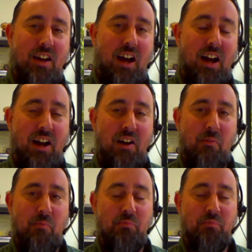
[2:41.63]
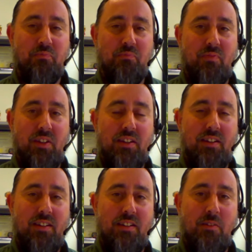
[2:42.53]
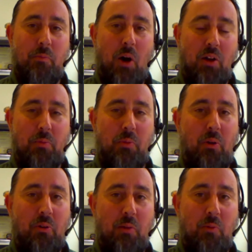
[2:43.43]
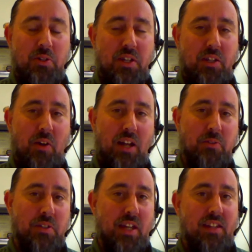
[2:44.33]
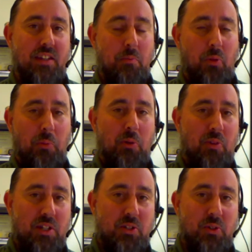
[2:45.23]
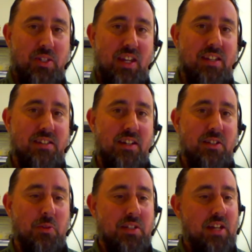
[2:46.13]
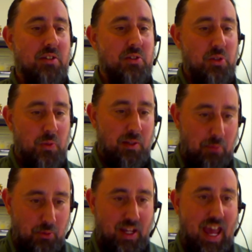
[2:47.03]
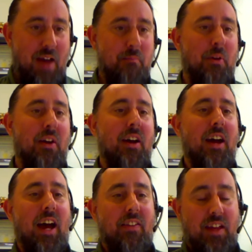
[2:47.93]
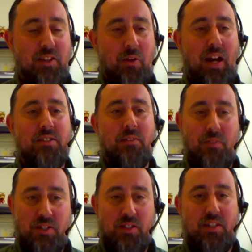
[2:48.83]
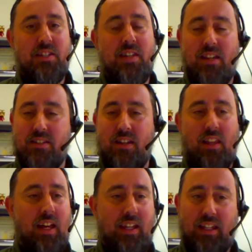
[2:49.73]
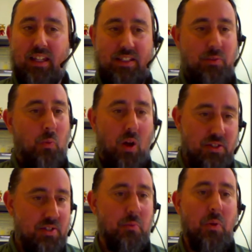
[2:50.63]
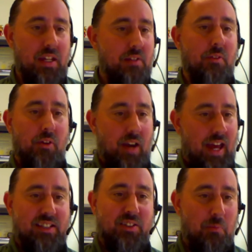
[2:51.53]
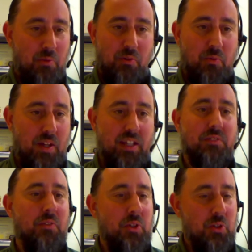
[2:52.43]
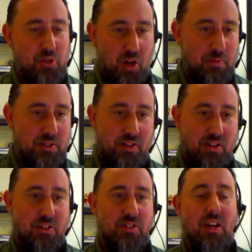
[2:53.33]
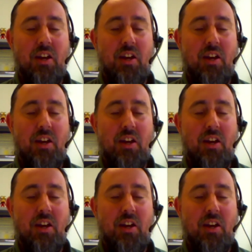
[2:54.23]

um part of the program was that you had to attend an employment resource center to attend a 2 week boot camp. And then you had to visit this center like at least once a week for X number of weeks for your job search.